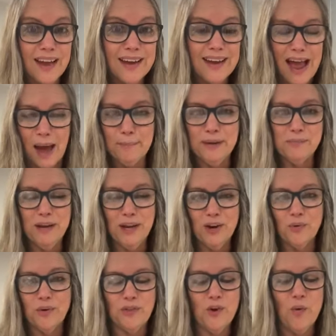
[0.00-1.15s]
happy to be here
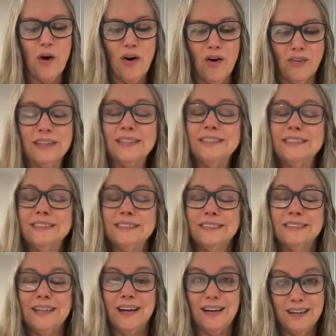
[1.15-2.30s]
with you all.
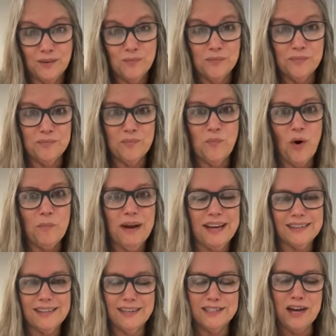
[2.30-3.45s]
Won't make it
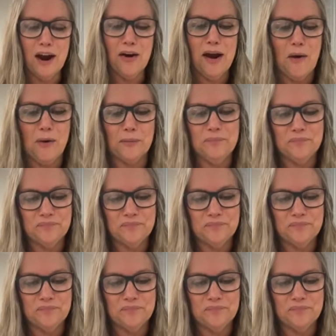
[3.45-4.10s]
the entire hour.